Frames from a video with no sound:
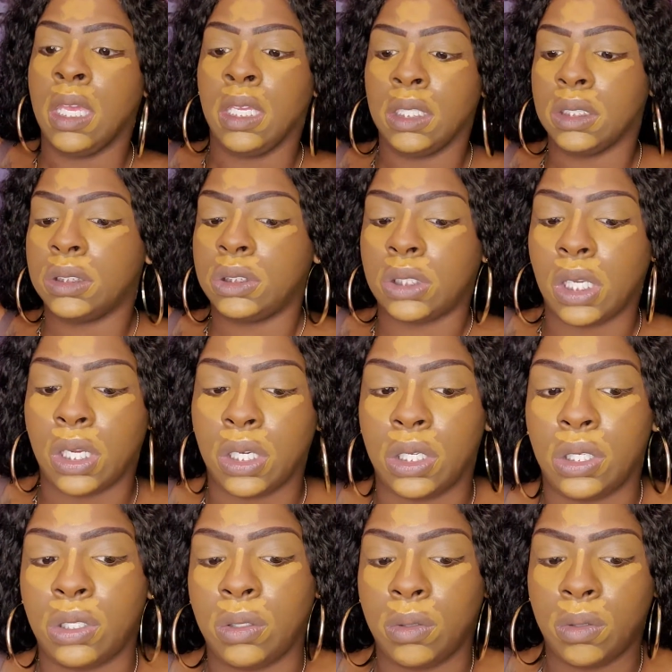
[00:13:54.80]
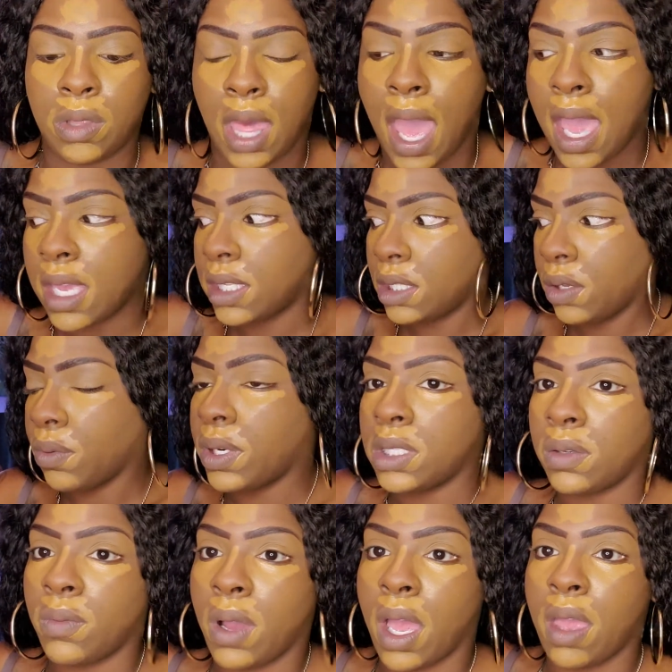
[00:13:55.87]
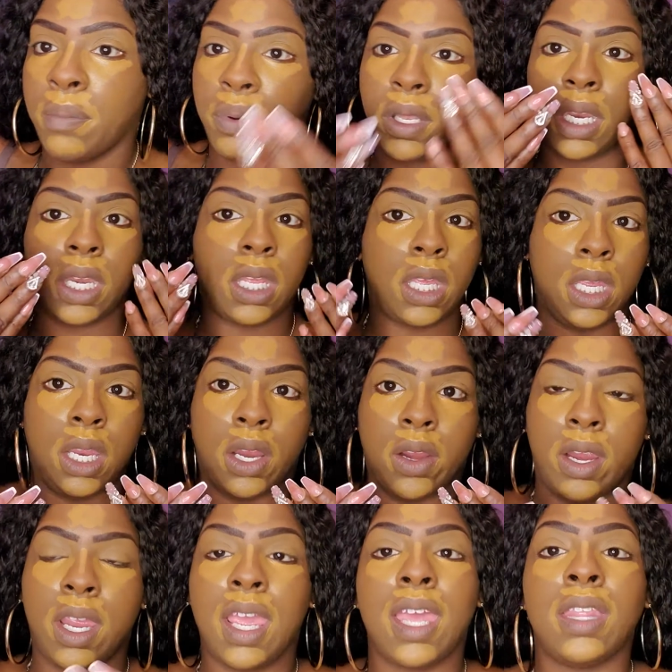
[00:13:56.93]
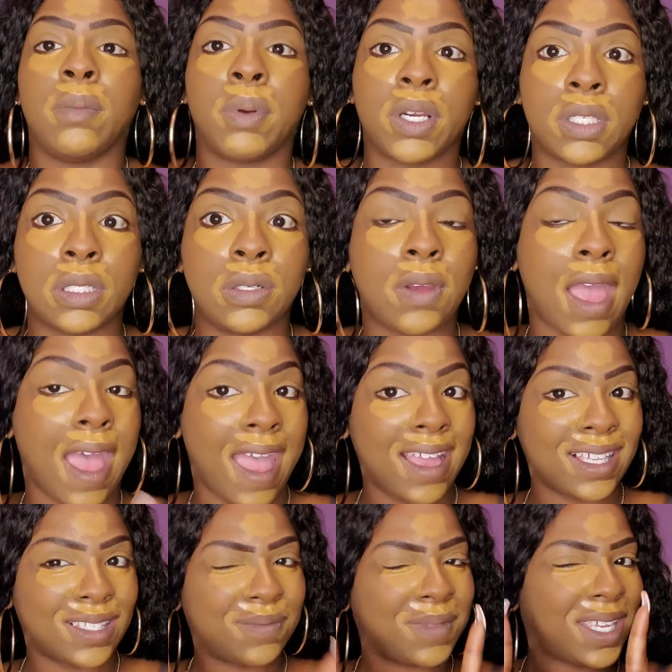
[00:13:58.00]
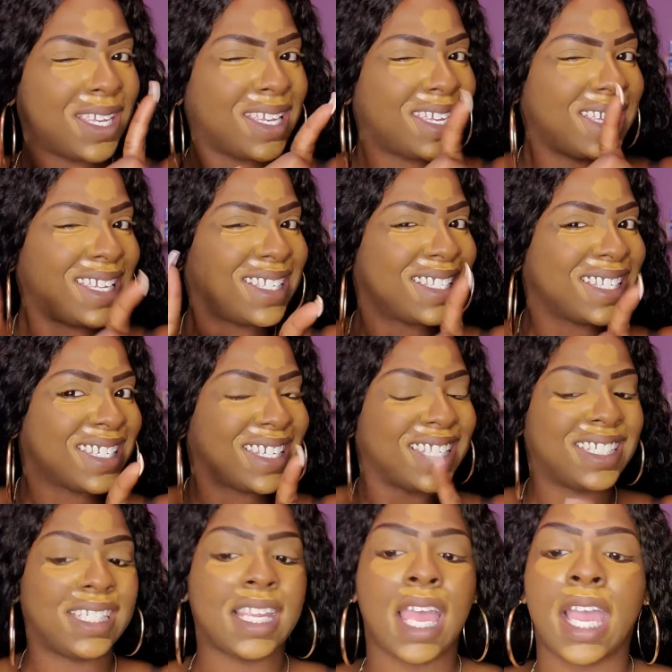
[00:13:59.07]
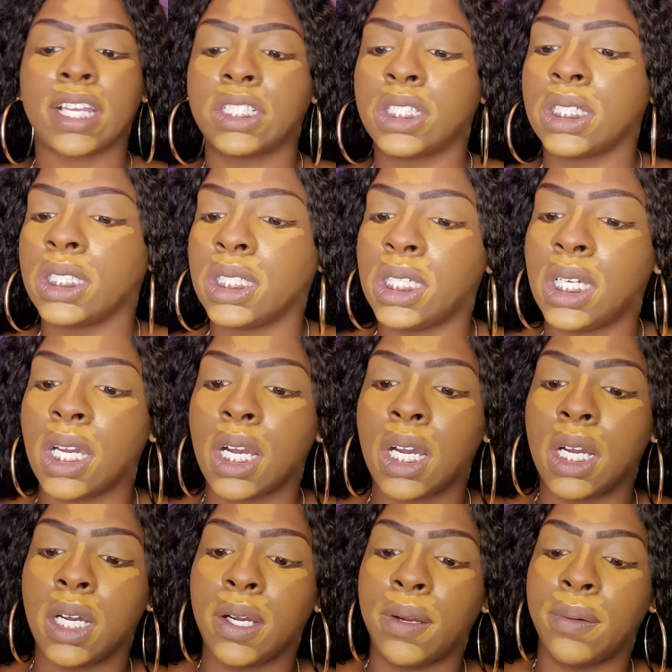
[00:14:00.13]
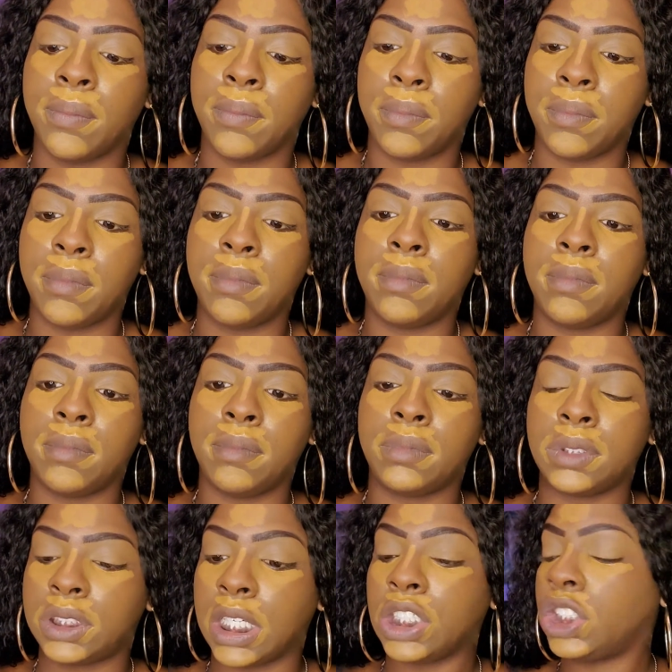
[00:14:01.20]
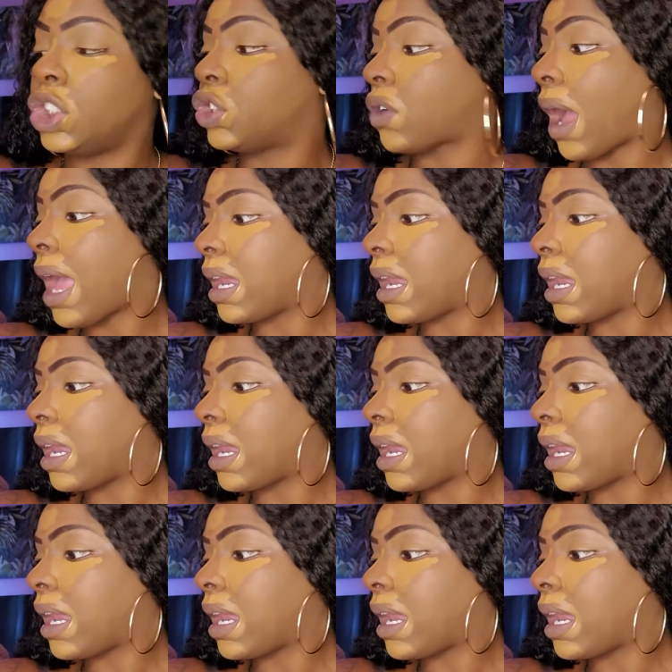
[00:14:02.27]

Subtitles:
so that is the reason why I put it here. And the person who asked me, she actually said she tried